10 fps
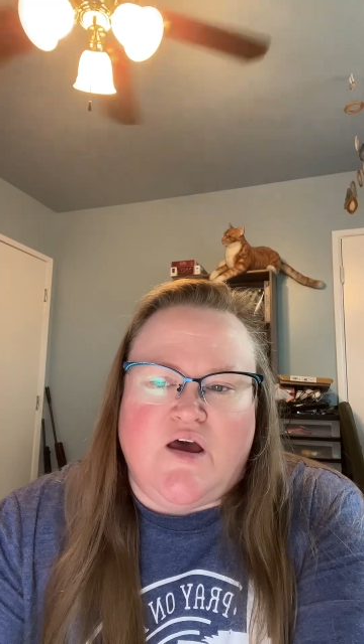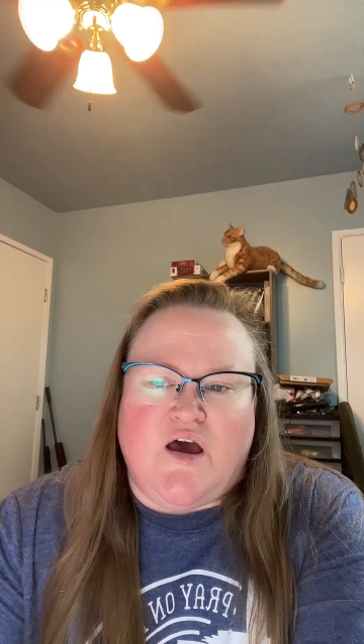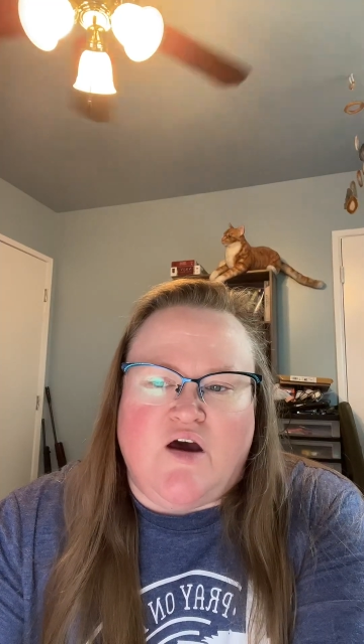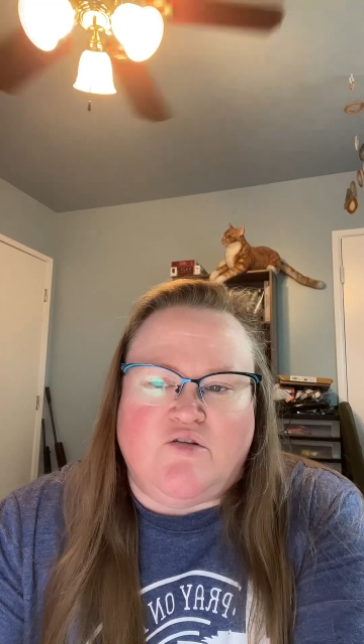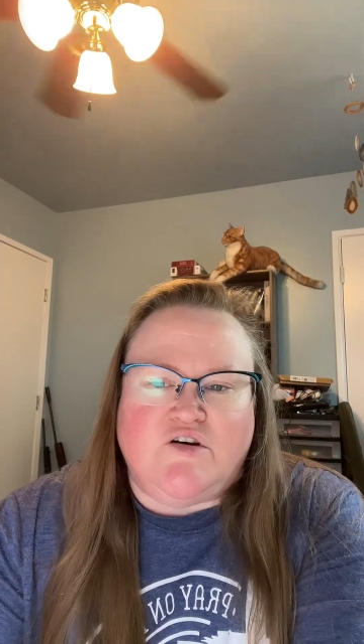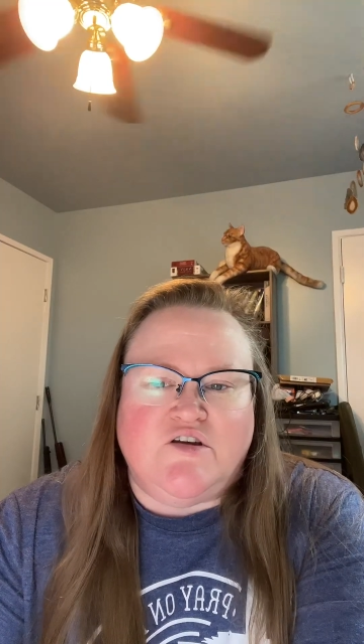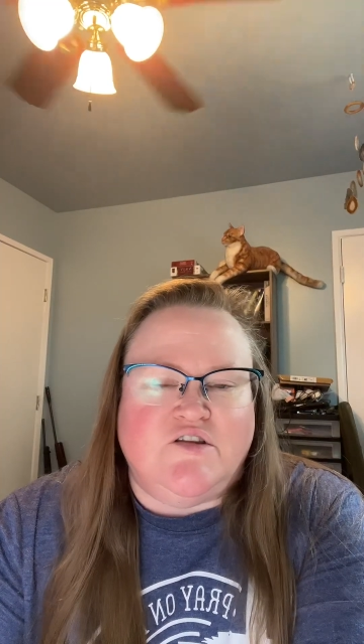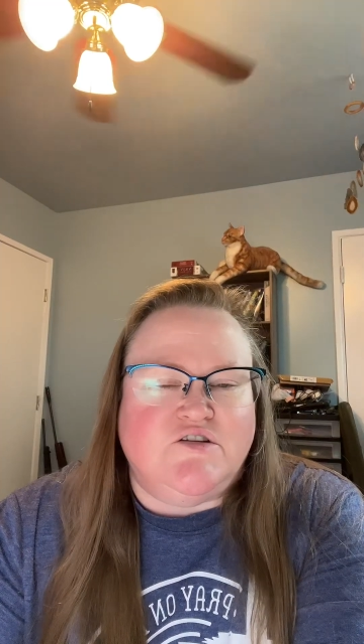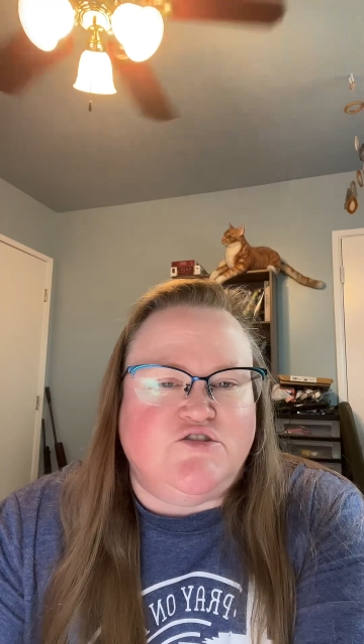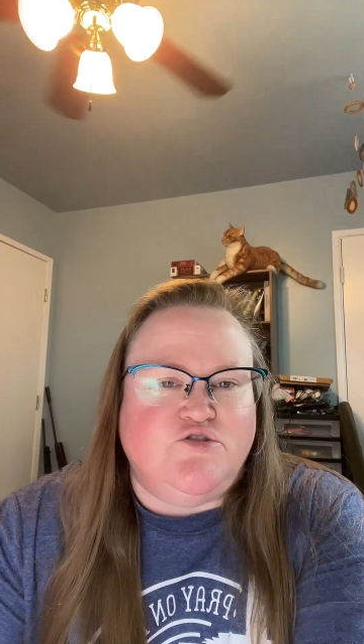How could
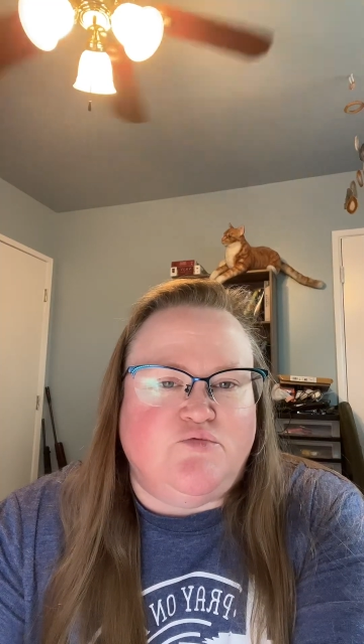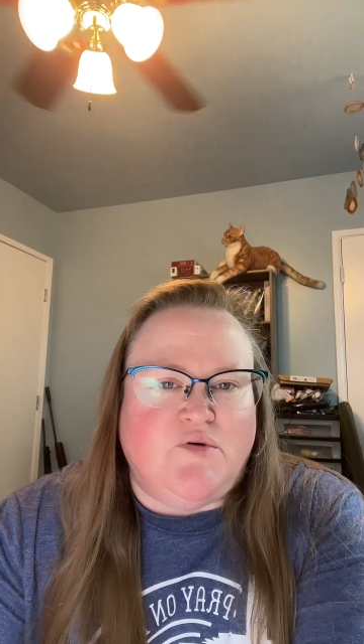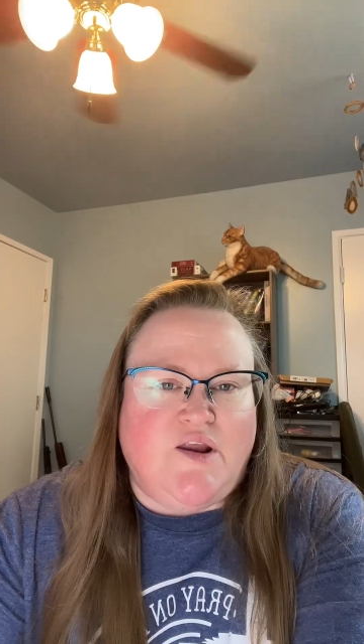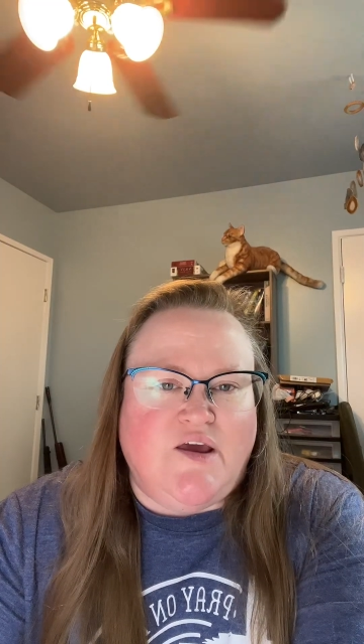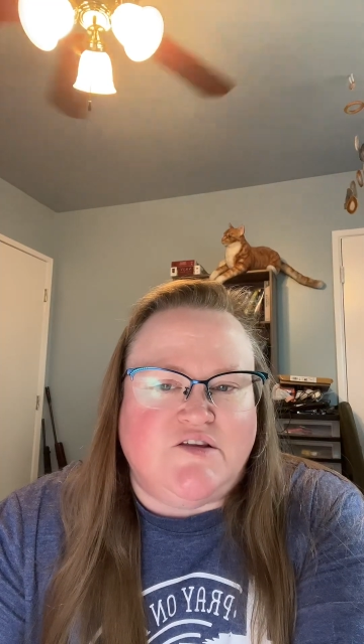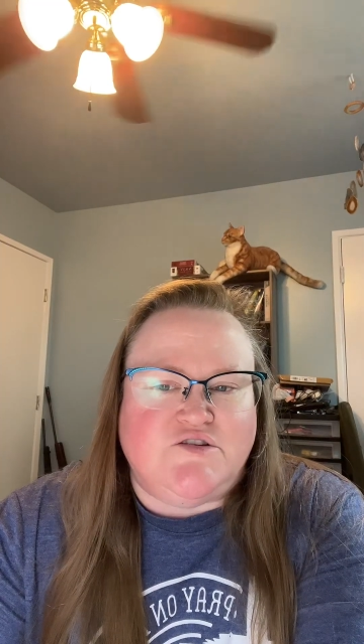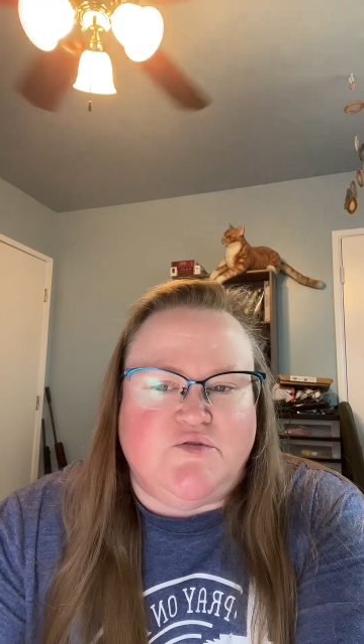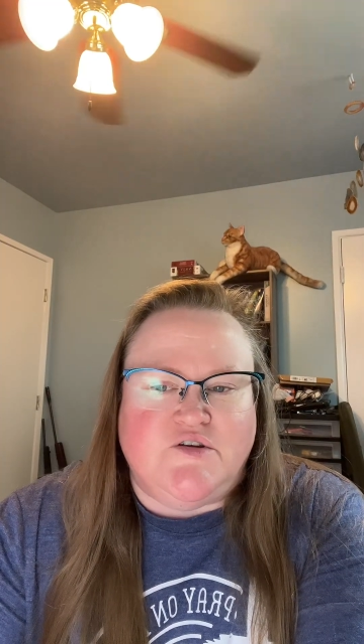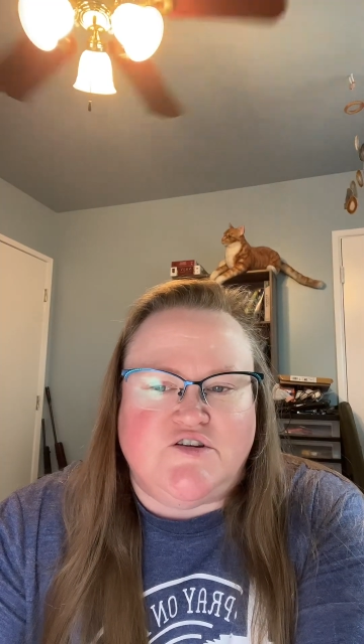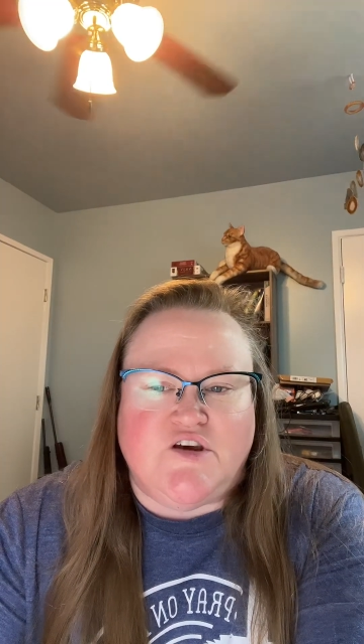the two relate to
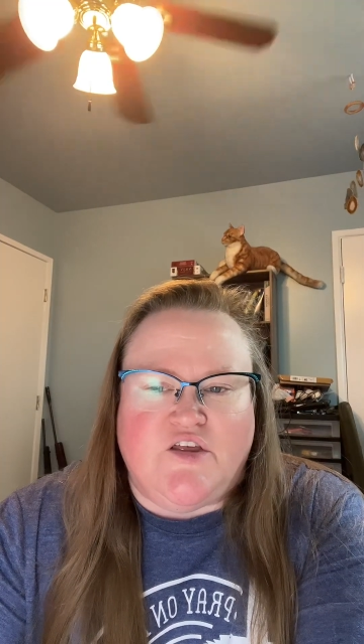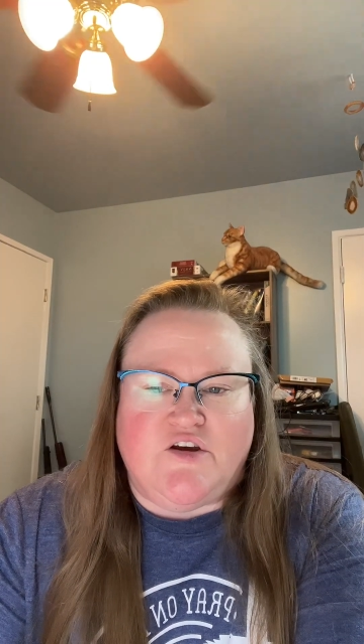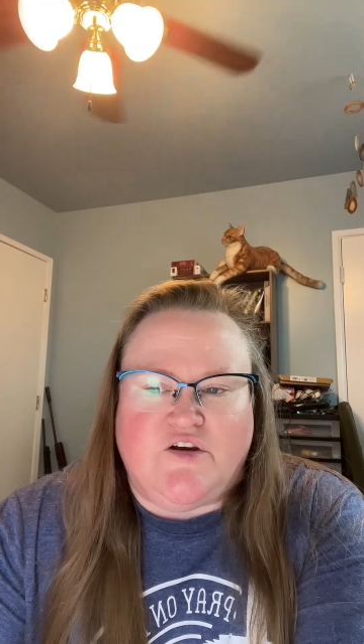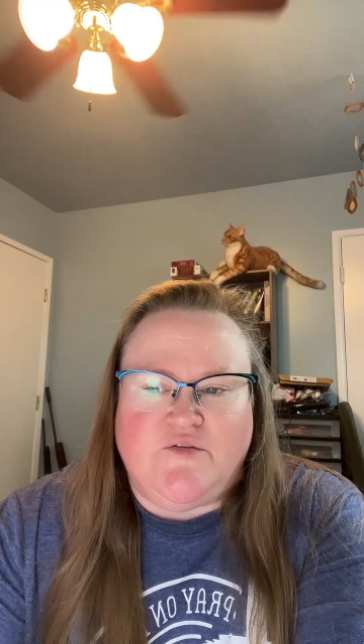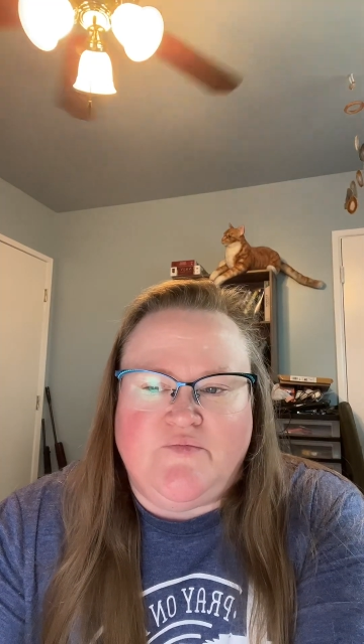each other?